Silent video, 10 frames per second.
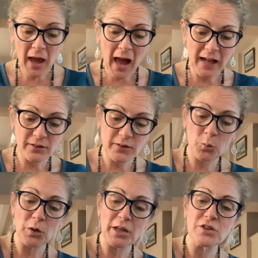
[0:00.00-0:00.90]
And so
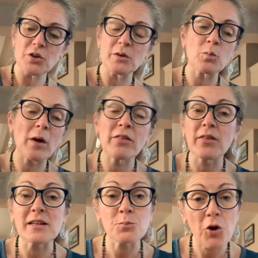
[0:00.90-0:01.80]
what you do is, whether
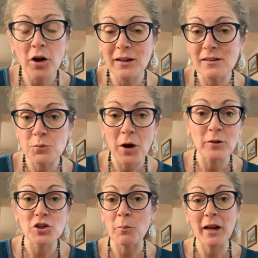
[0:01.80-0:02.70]
it's broccoli
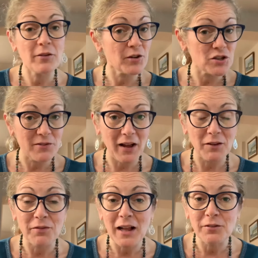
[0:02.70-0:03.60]
sprouts, you might have heard of
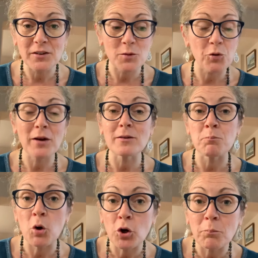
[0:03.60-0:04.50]
alfalfa sprouts,
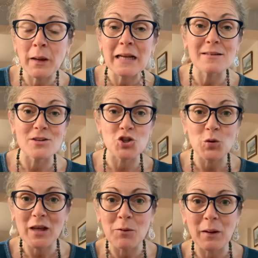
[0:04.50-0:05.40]
mung beans,
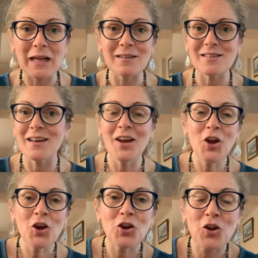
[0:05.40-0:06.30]
aduki beans,
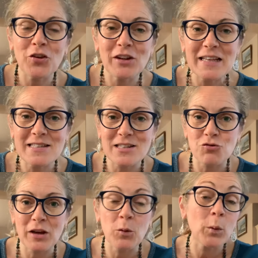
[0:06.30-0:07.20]
the list is
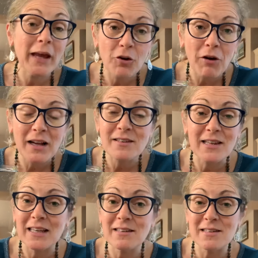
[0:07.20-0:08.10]
really, wheatgrass, the
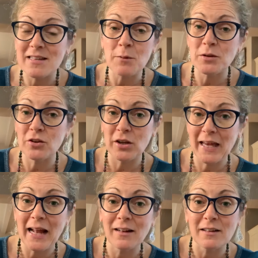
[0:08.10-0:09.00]
list is absolutely
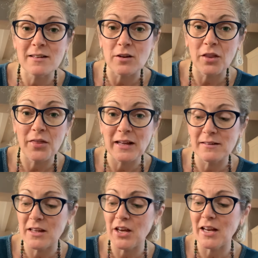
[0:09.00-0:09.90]
endless on things
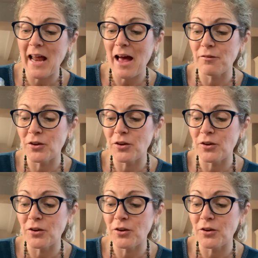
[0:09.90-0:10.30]
that you can have.